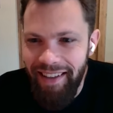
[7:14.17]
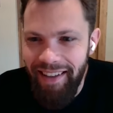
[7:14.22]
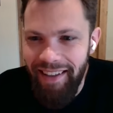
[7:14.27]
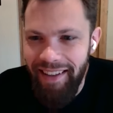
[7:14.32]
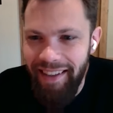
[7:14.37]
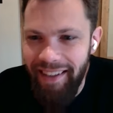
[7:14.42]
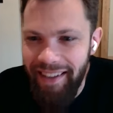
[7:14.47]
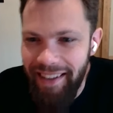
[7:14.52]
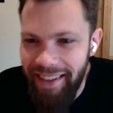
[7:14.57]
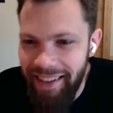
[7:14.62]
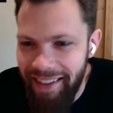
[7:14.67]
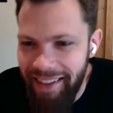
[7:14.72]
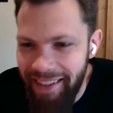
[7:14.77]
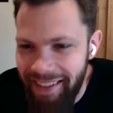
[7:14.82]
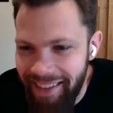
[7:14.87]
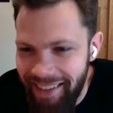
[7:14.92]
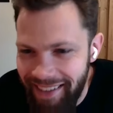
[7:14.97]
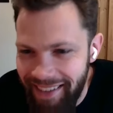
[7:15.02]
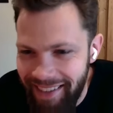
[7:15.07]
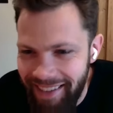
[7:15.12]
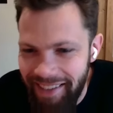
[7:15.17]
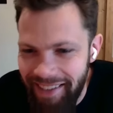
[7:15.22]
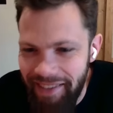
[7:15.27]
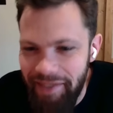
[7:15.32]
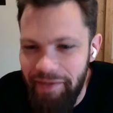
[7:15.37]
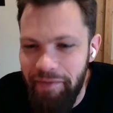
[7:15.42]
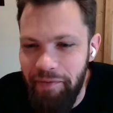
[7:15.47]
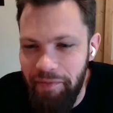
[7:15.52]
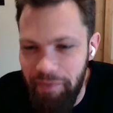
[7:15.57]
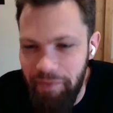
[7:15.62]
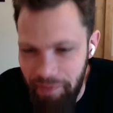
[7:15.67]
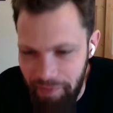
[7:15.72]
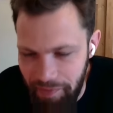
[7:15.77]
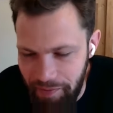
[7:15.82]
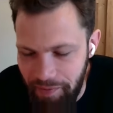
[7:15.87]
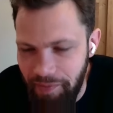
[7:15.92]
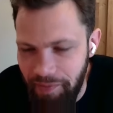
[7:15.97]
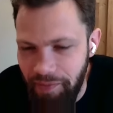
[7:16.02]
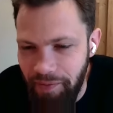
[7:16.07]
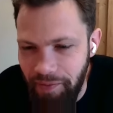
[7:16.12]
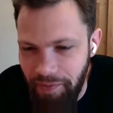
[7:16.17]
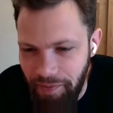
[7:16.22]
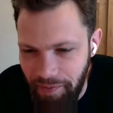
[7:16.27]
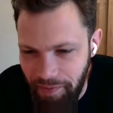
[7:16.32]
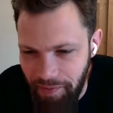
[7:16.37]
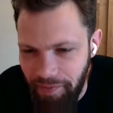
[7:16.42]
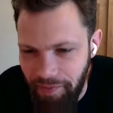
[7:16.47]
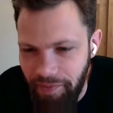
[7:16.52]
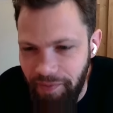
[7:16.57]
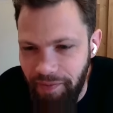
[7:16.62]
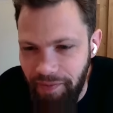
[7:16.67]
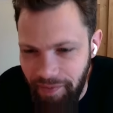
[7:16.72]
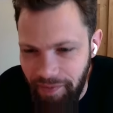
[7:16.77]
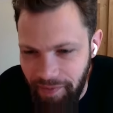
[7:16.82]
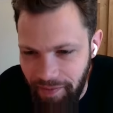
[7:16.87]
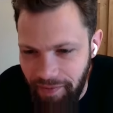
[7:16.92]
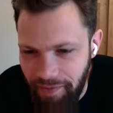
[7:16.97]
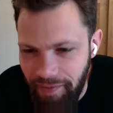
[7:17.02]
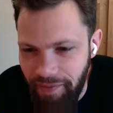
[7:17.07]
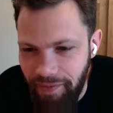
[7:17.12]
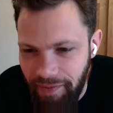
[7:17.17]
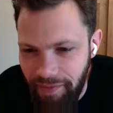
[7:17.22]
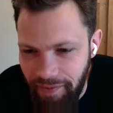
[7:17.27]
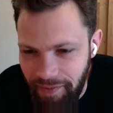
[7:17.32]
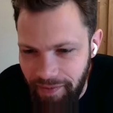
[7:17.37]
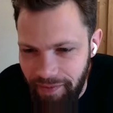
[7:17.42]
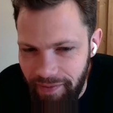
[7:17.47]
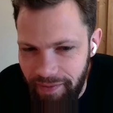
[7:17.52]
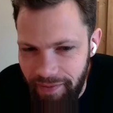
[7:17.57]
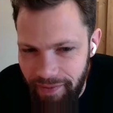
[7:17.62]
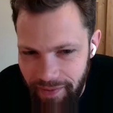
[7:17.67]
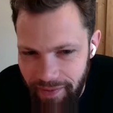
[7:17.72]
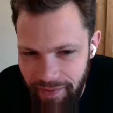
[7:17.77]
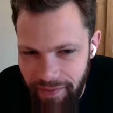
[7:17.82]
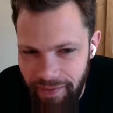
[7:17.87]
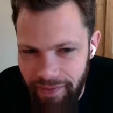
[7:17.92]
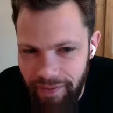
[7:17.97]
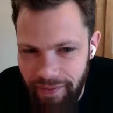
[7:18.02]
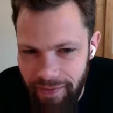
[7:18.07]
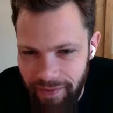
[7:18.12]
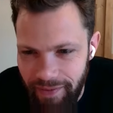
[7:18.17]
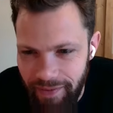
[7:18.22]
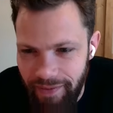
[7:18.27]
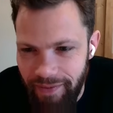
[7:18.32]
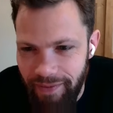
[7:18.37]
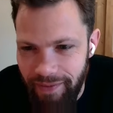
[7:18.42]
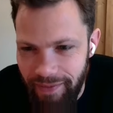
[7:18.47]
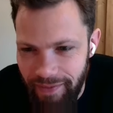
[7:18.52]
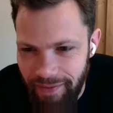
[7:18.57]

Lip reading: No words are spoken by the person on screen.